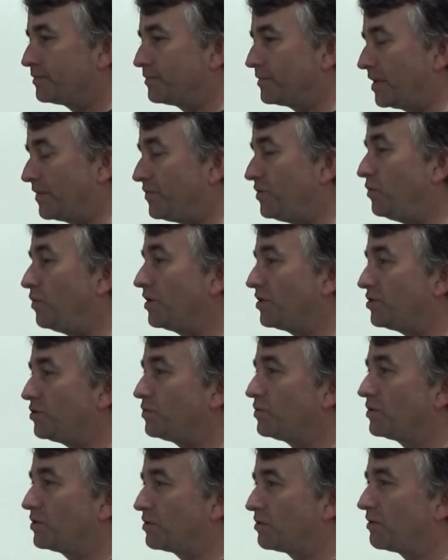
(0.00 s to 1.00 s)
If you want to
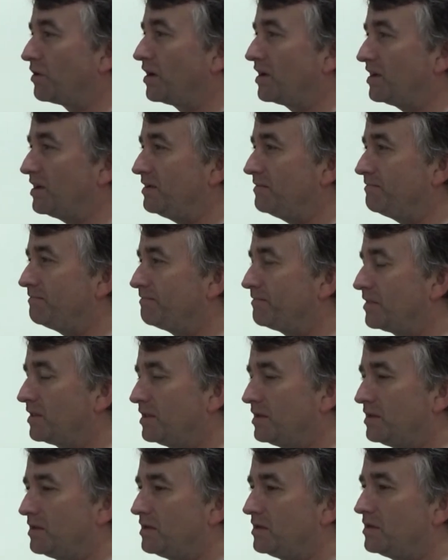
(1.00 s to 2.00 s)
do real karate,
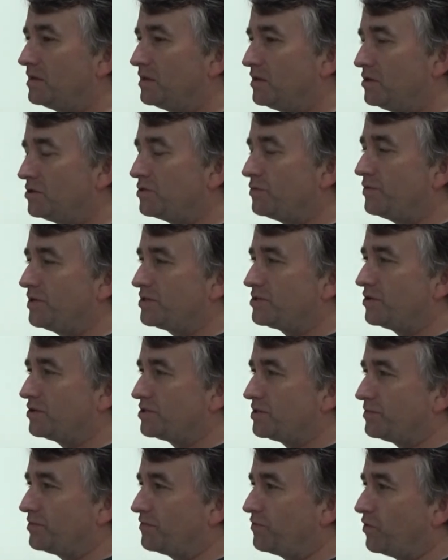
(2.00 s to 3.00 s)
you should
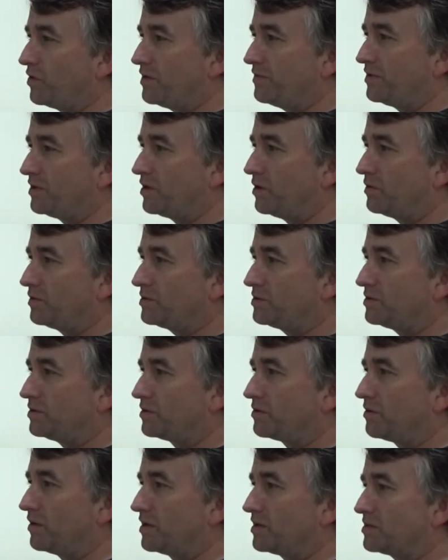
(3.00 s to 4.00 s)
research it before you even go into a
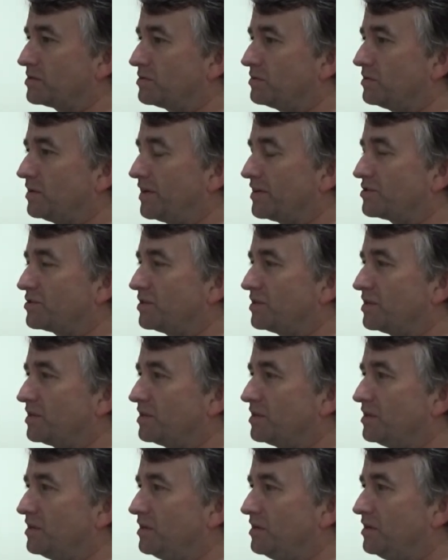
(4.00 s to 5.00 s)
karate school, actually.
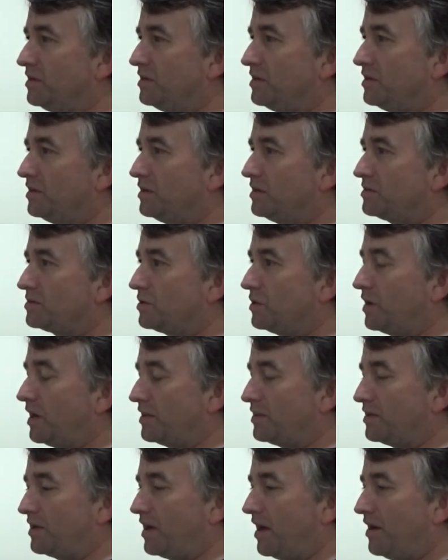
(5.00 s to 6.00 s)
So
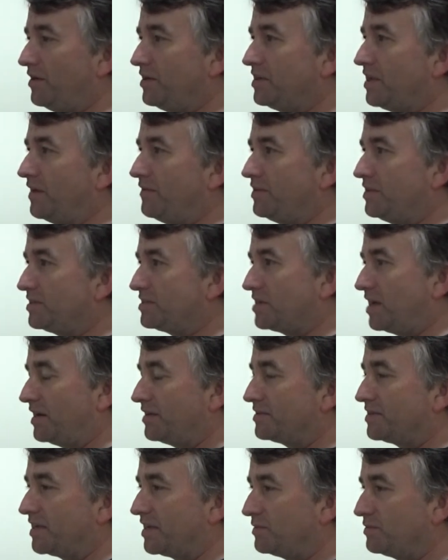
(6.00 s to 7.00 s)
I already gave you the
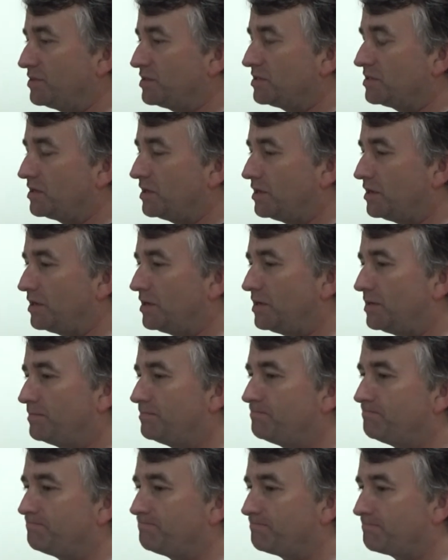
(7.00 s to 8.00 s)
style names.
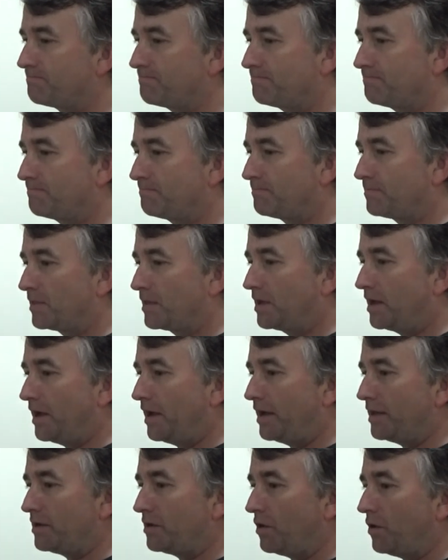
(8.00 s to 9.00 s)

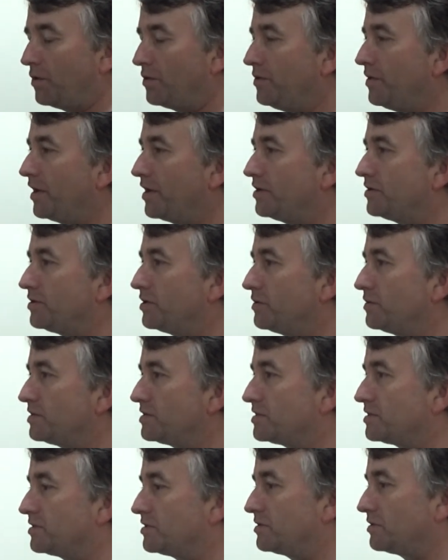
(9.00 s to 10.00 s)
And all you got to do
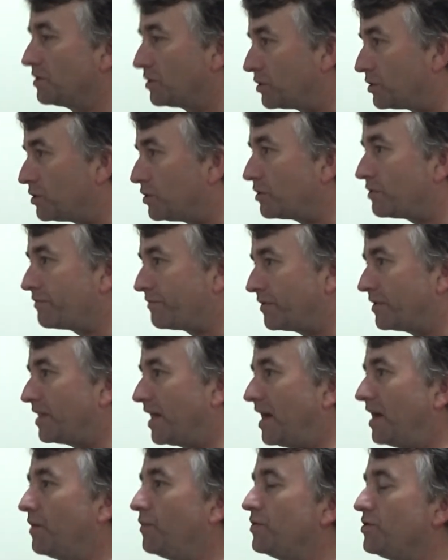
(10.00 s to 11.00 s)
is look for
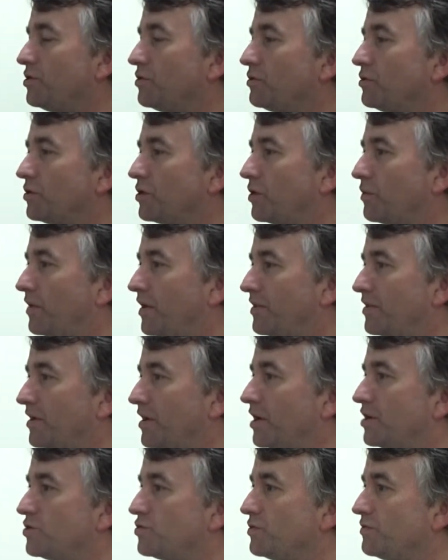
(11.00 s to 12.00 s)
that when you look around the
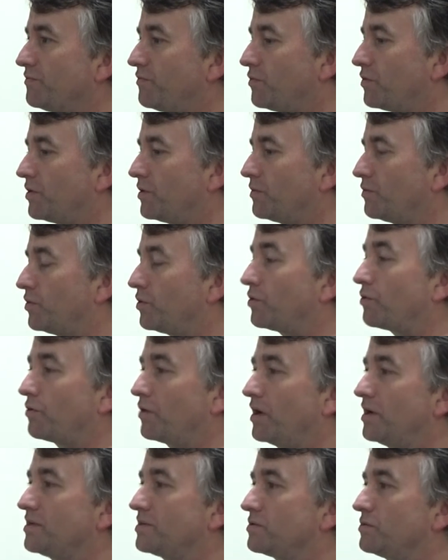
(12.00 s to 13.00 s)
country for a real
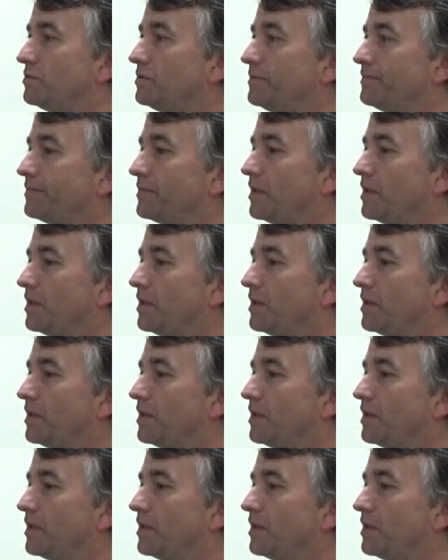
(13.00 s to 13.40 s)
karate school.